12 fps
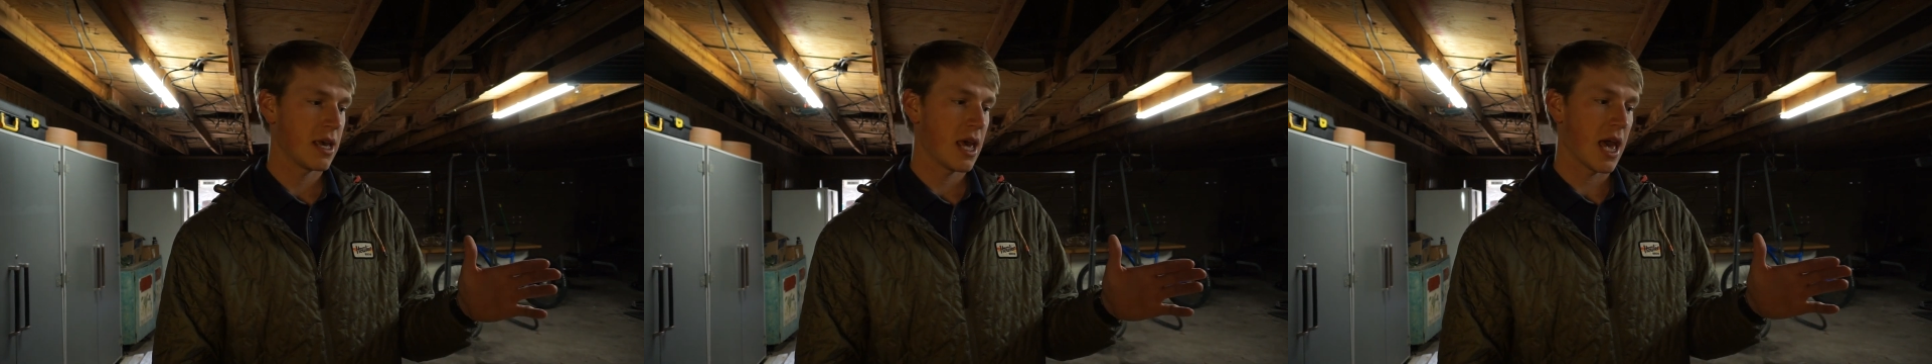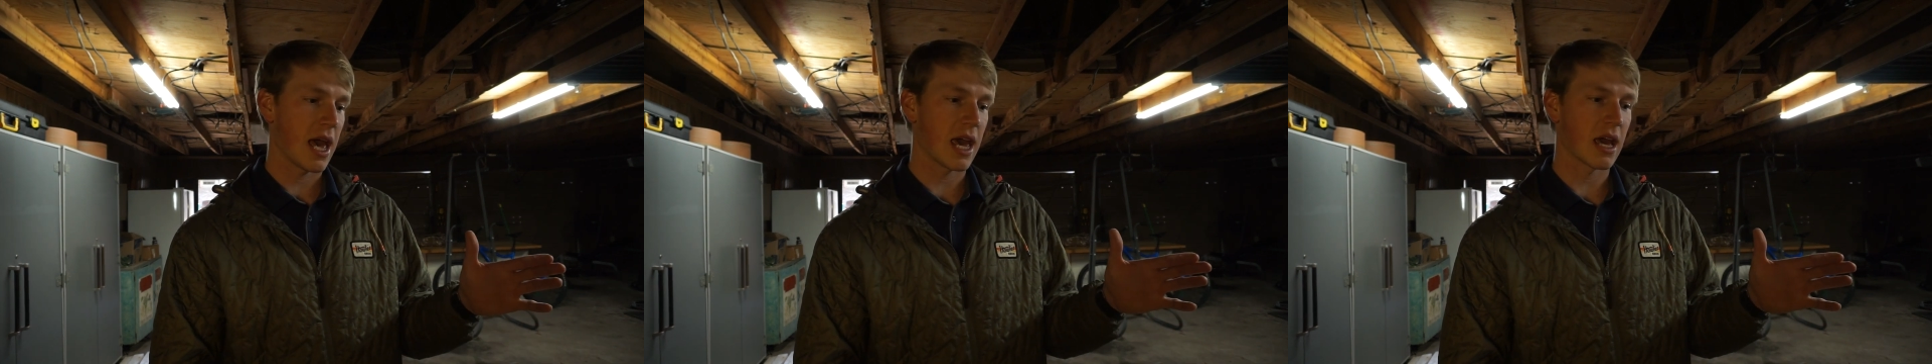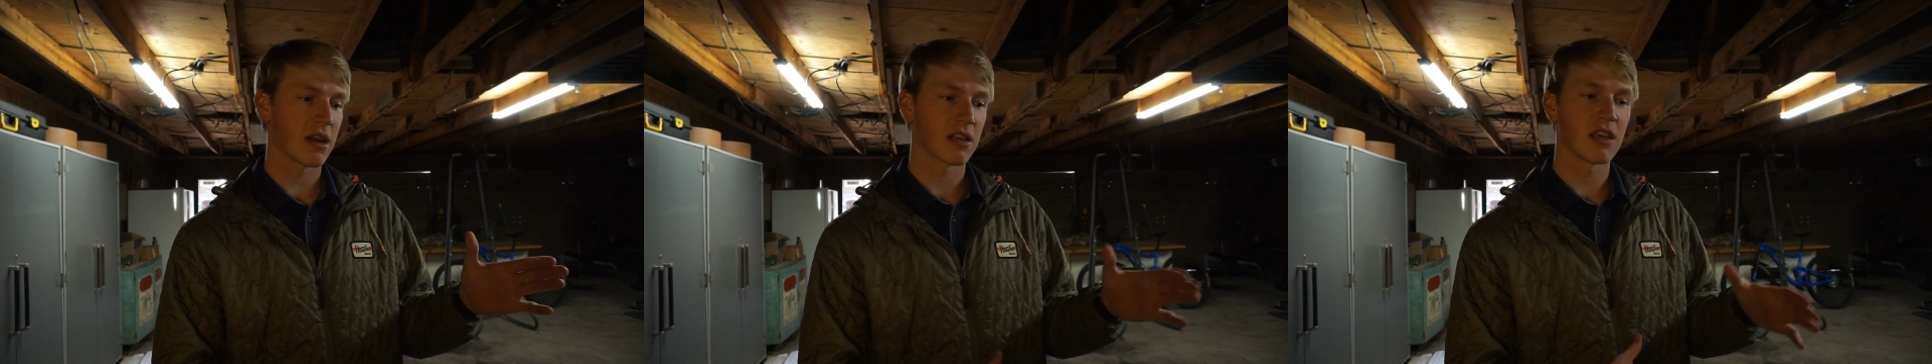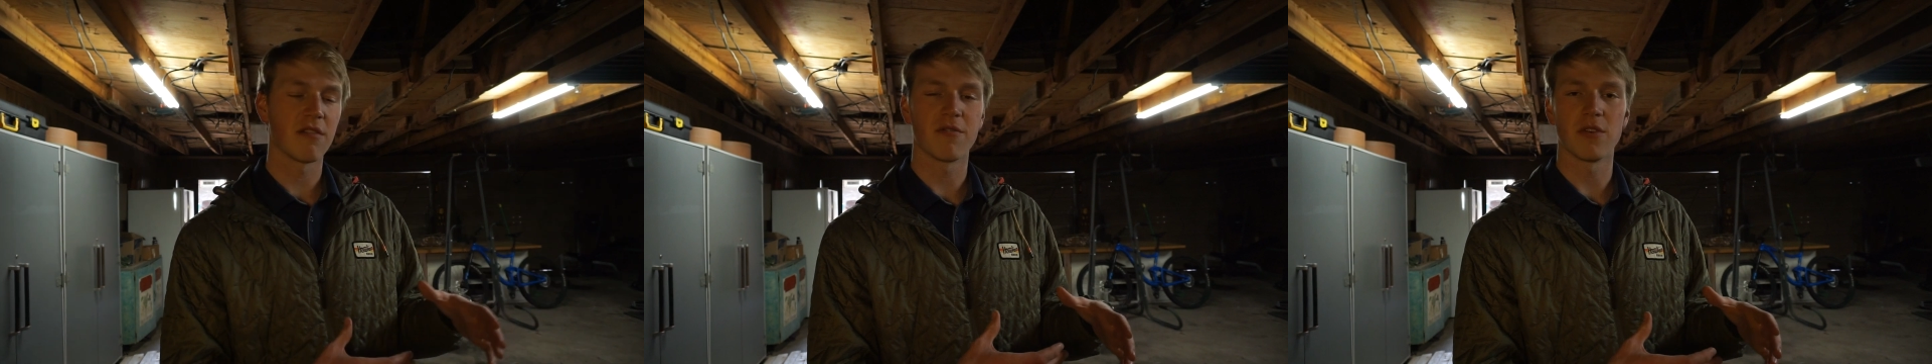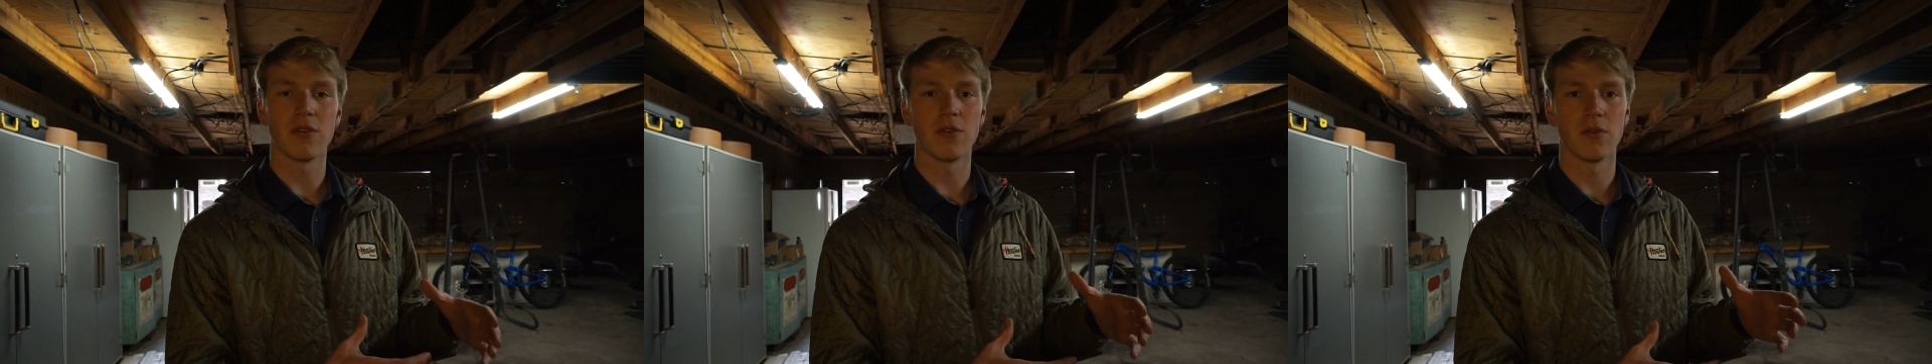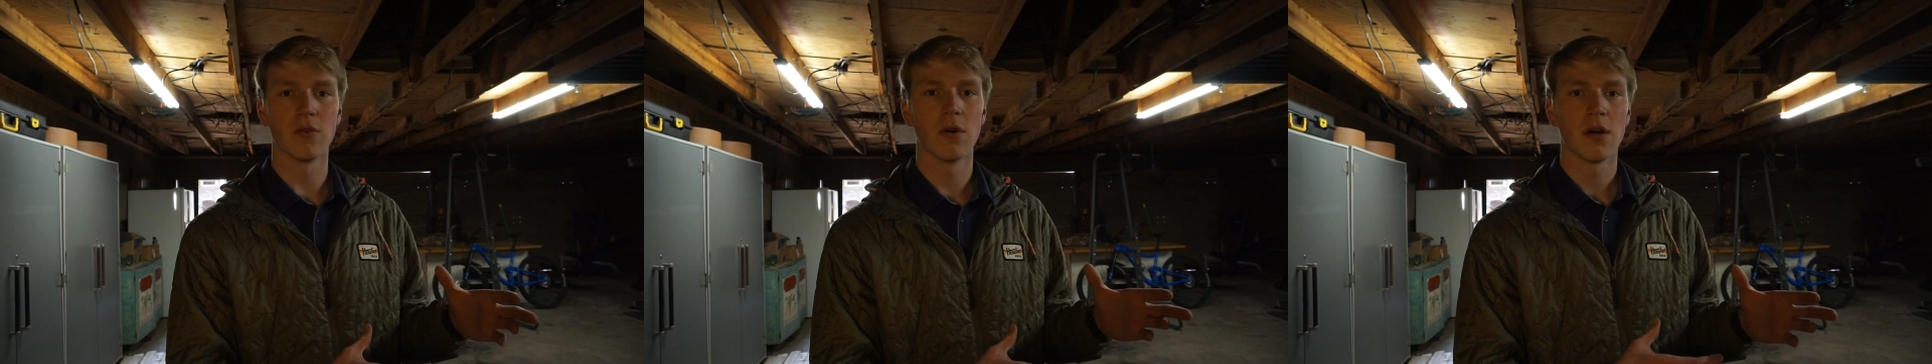and give
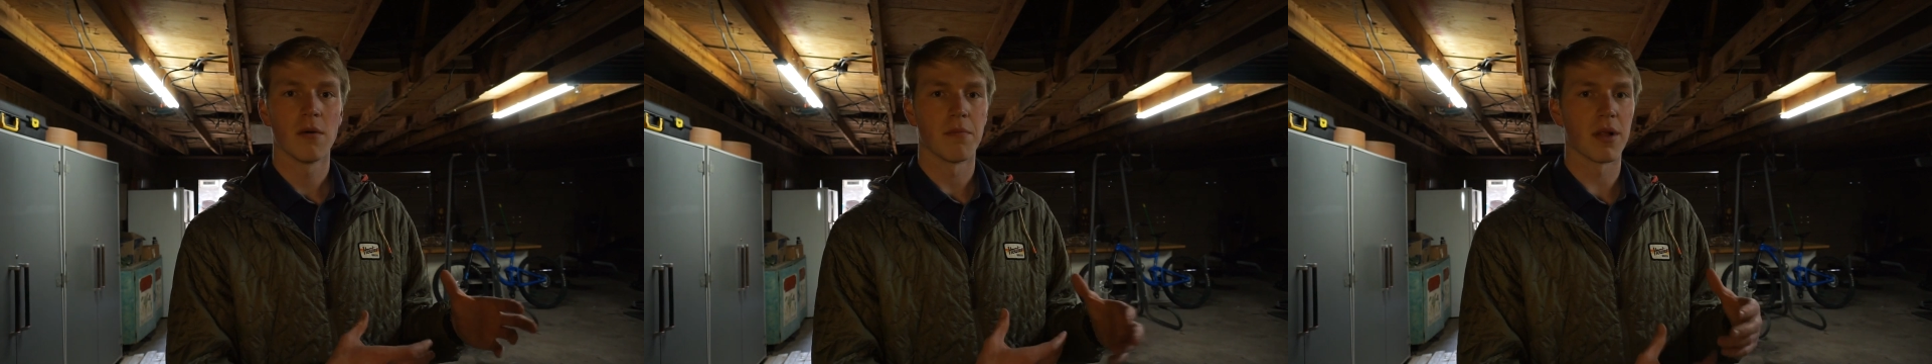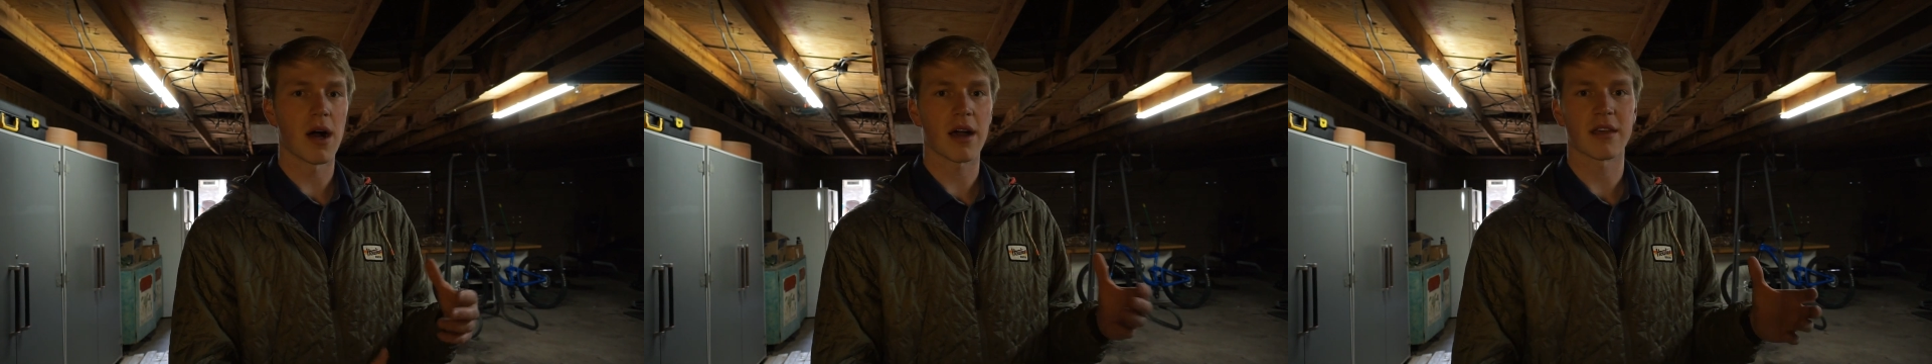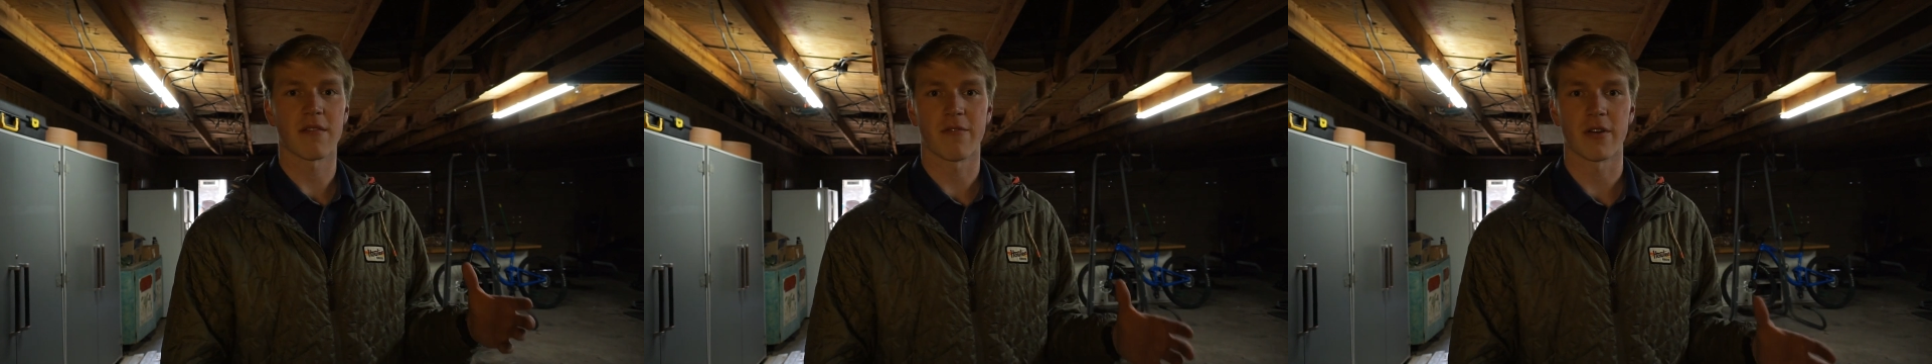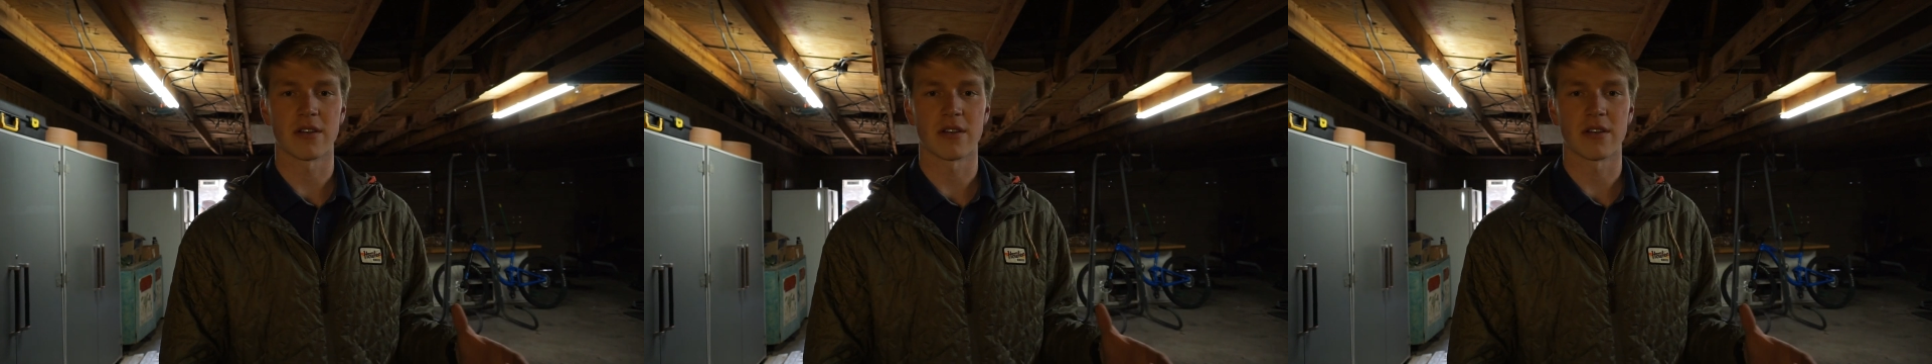you blocking for